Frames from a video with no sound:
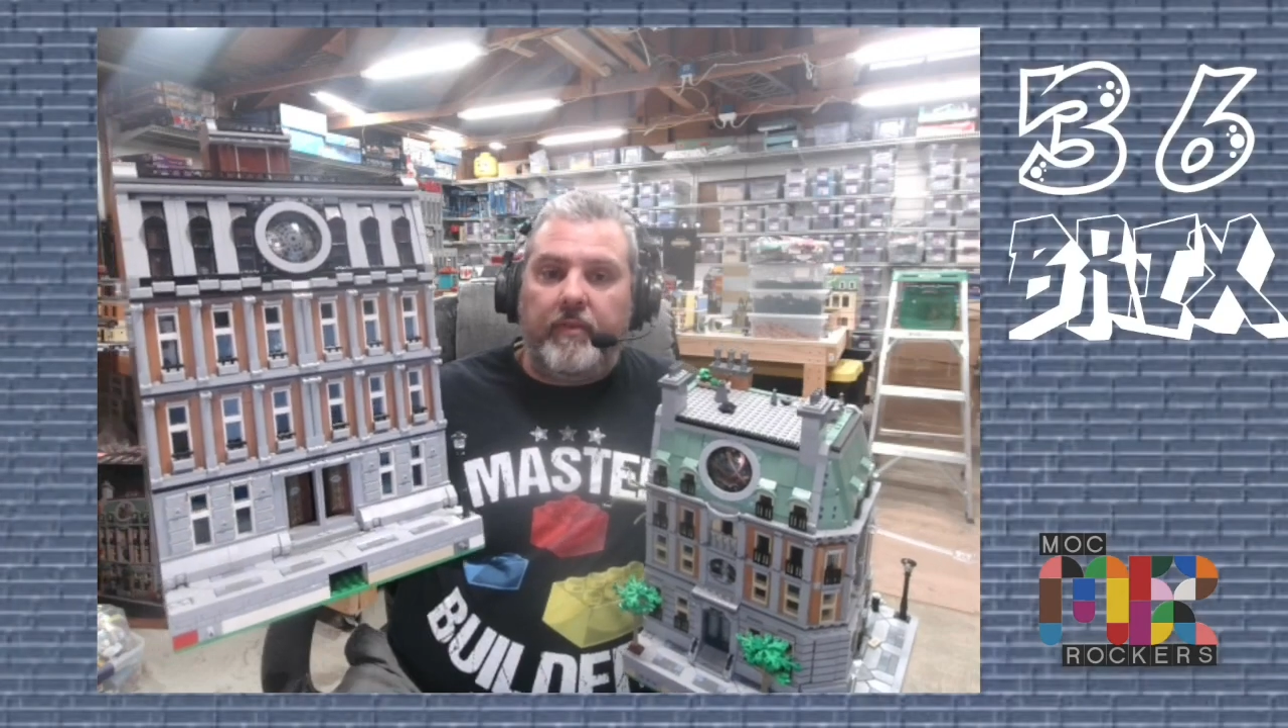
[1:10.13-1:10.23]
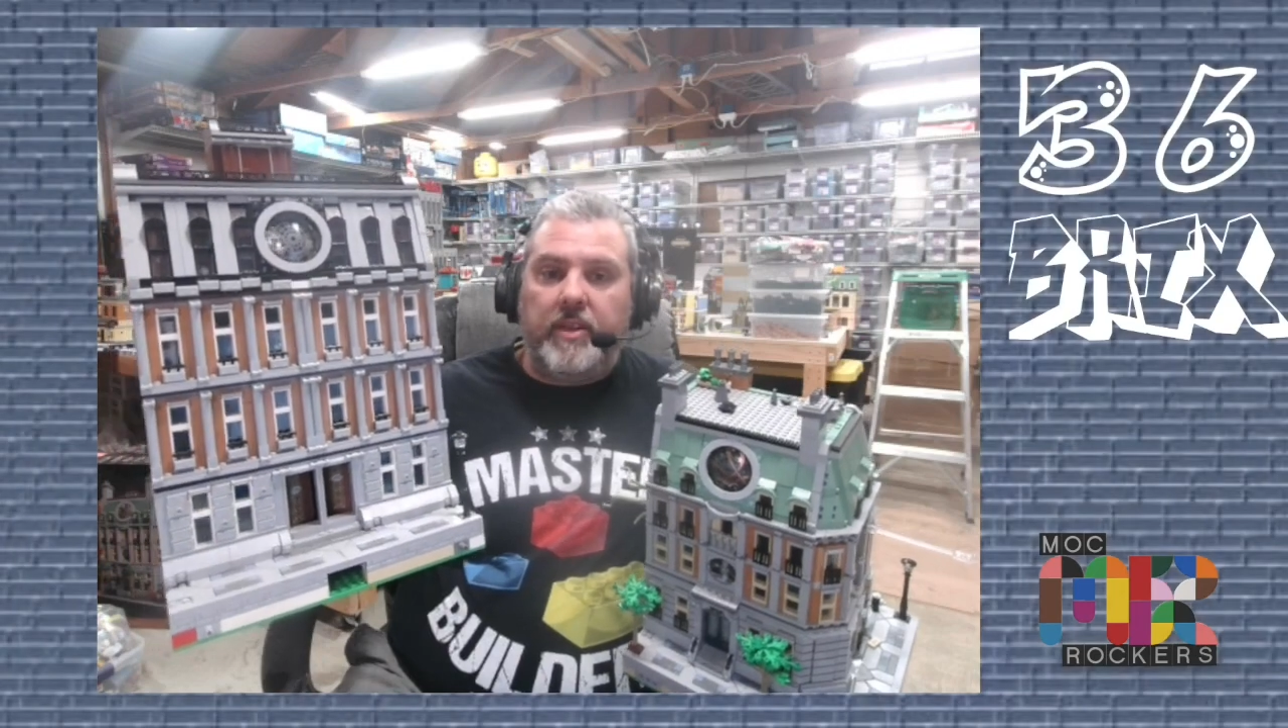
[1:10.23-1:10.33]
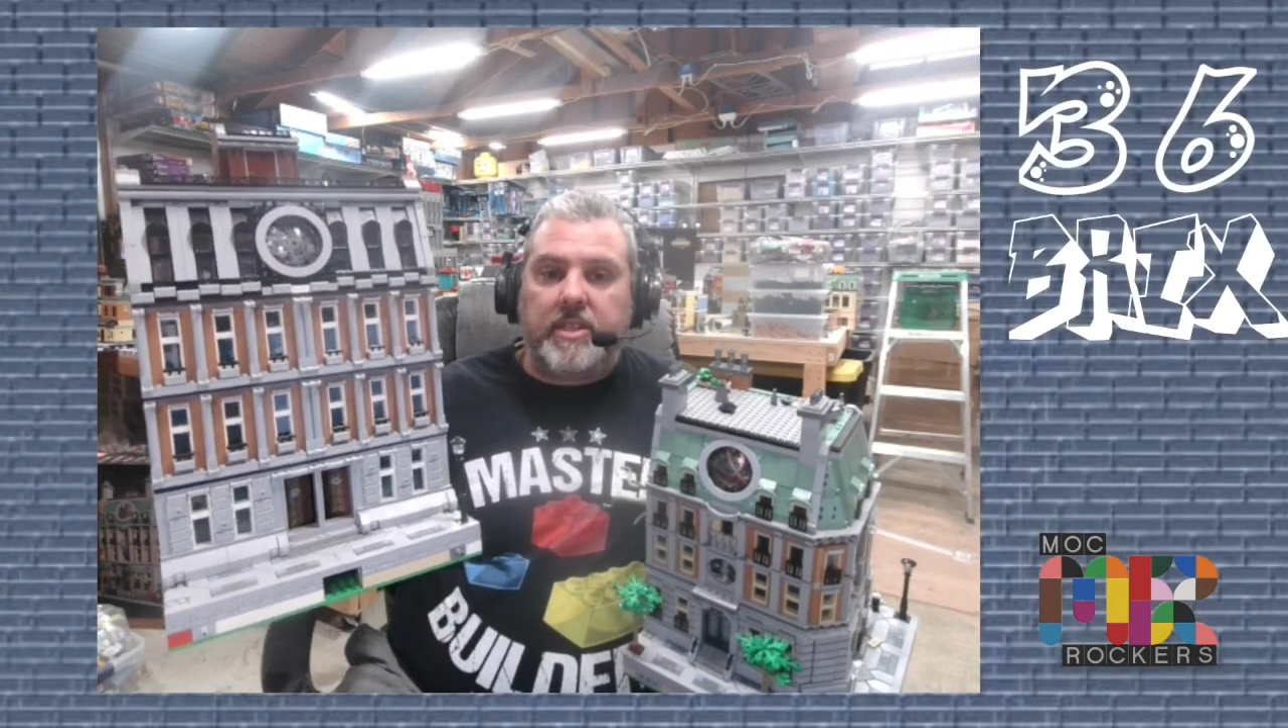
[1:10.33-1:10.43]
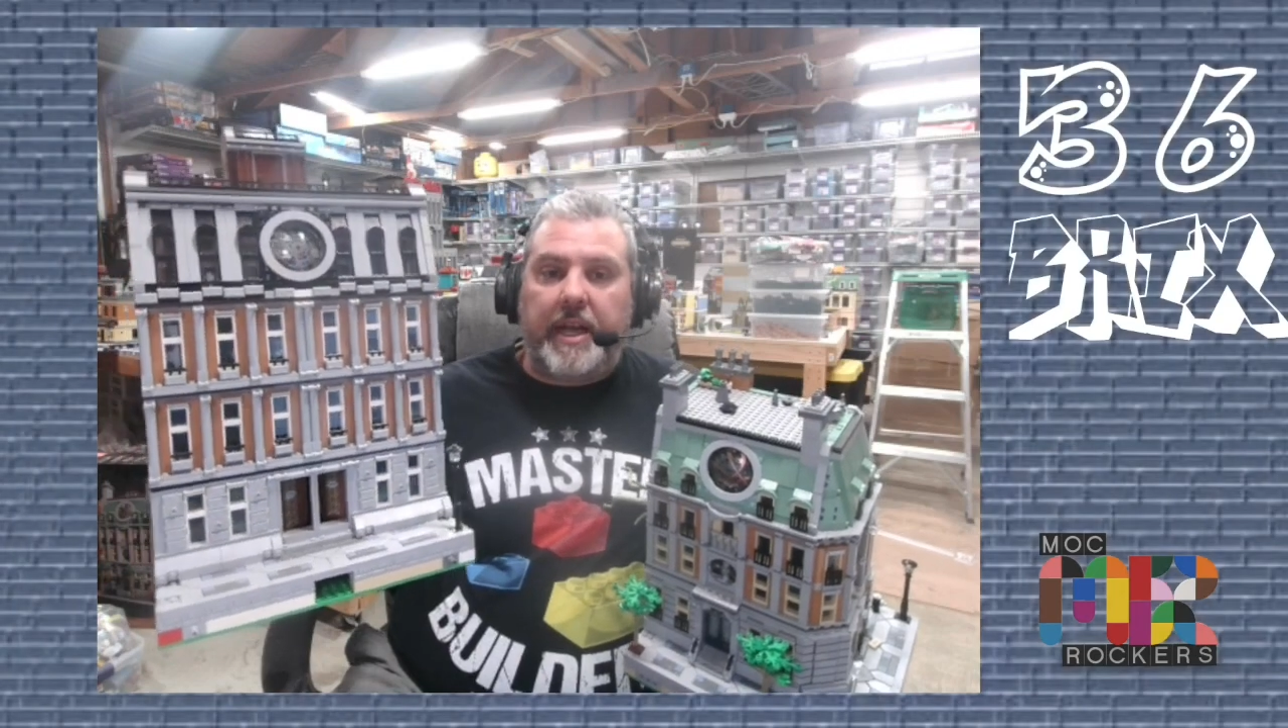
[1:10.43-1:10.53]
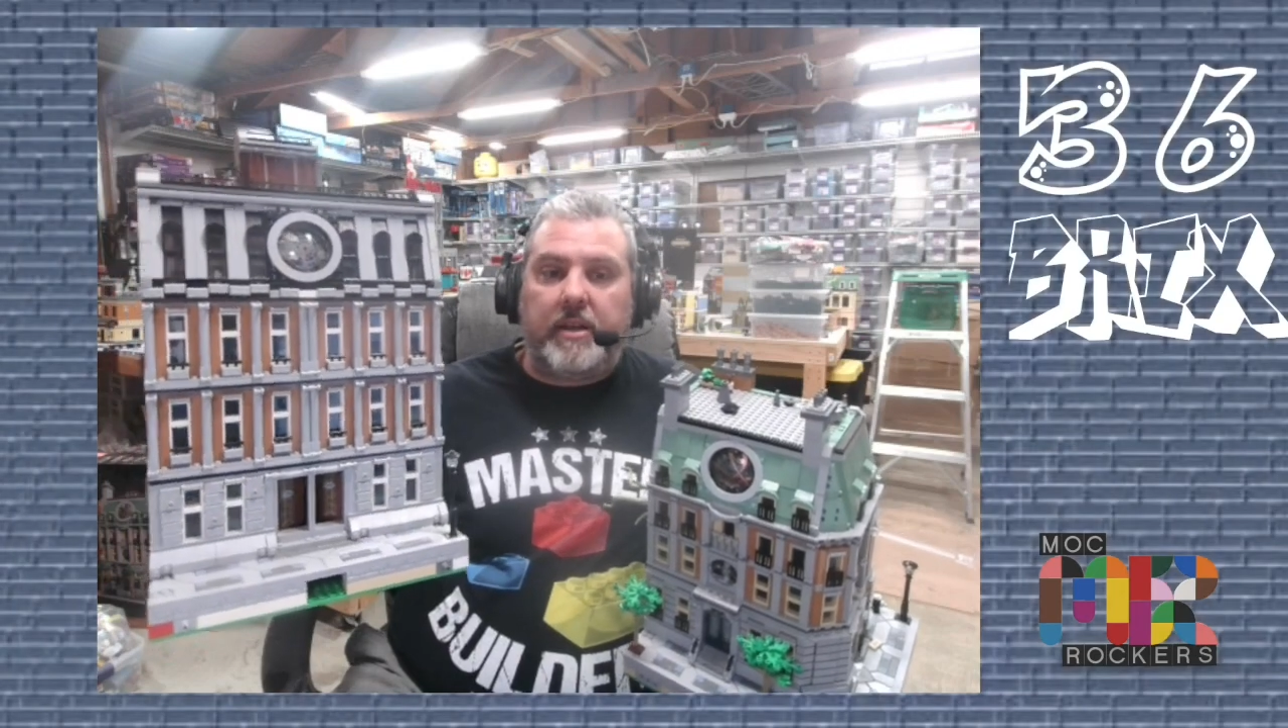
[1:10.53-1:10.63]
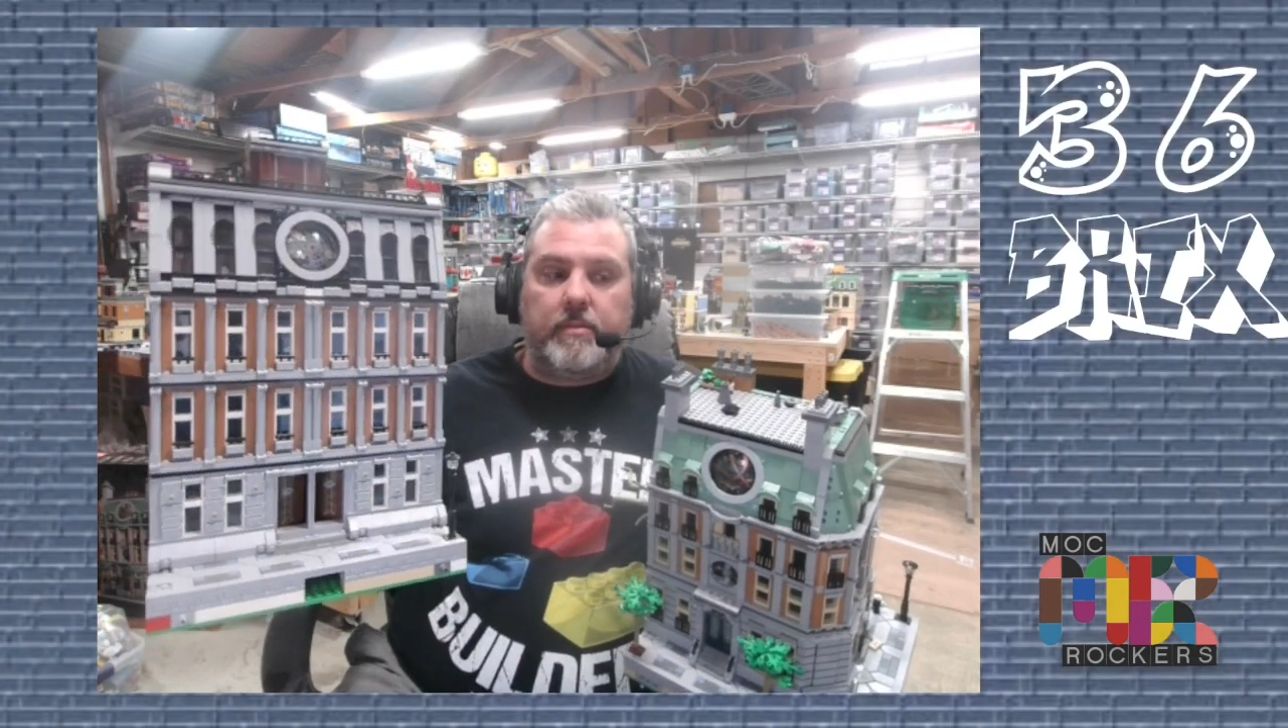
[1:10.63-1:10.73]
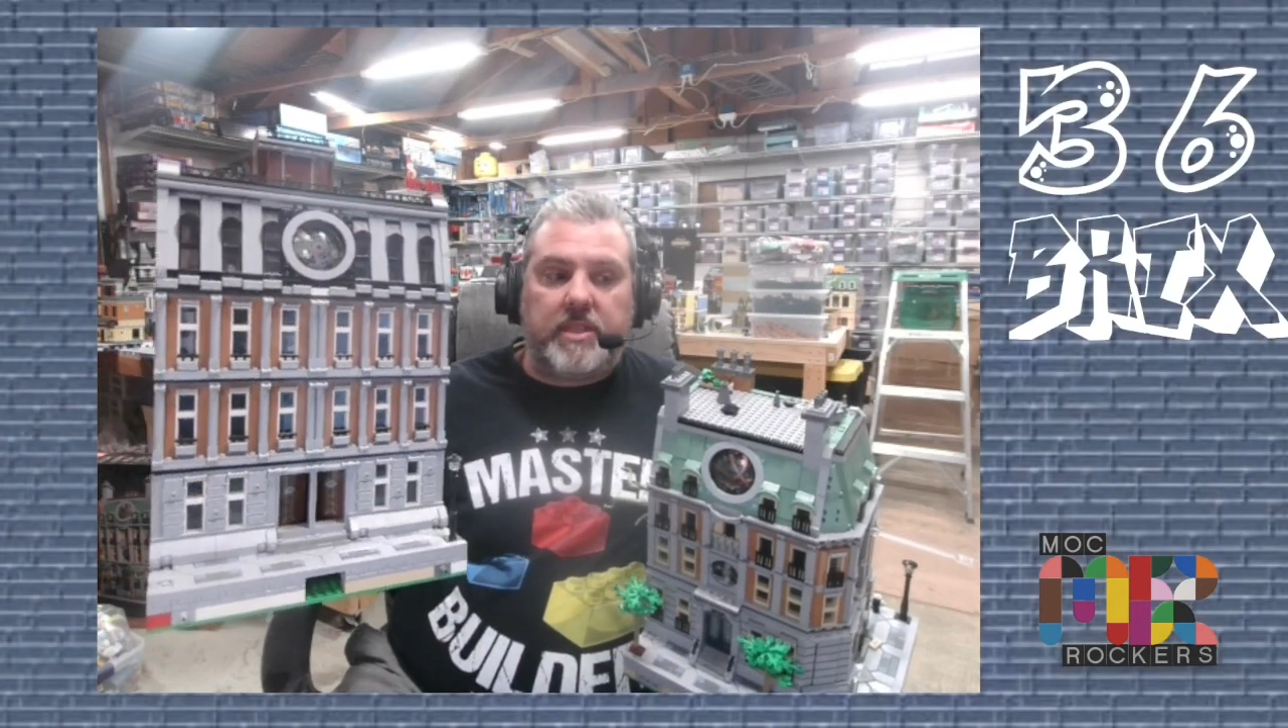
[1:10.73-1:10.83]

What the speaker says: of the Sanctum